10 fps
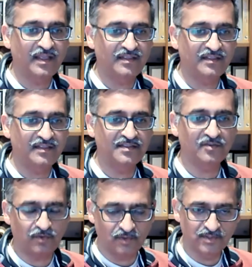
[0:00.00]
And this
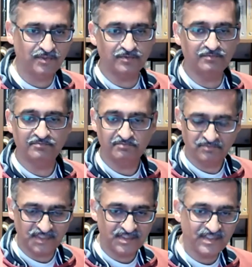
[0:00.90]
is also
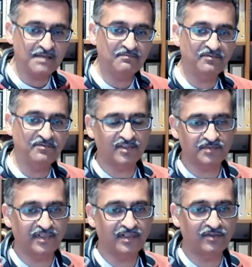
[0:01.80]
the same for
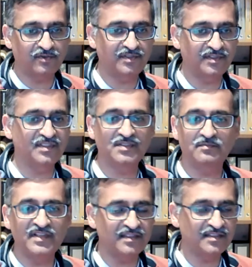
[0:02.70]
hospital doctors. It's
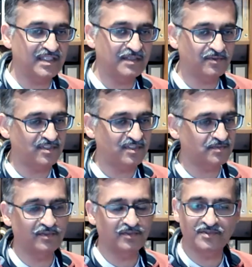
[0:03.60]
been the same for
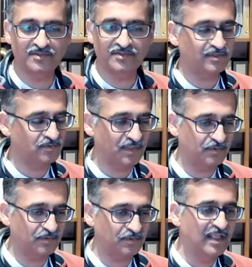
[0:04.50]
hospital doctors all
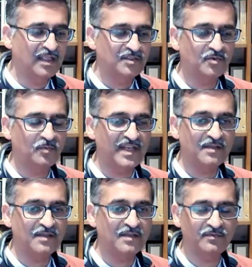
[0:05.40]
throughout. So
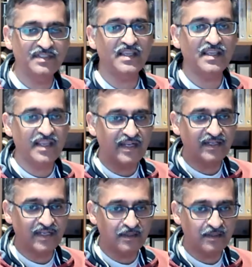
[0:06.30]
whenever we say
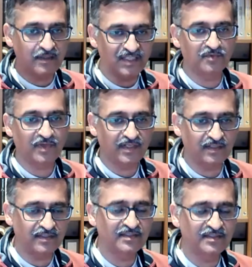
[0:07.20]
indemnity
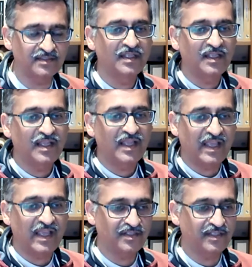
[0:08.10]
providers,
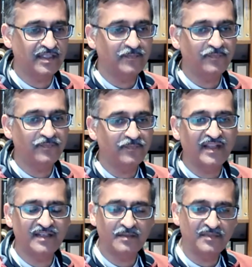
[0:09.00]
actually
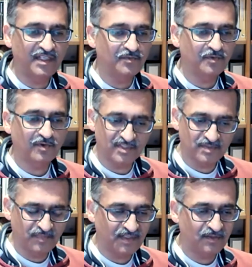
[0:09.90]
indemnity for
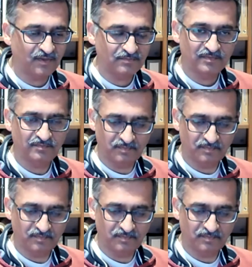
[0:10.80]
hospital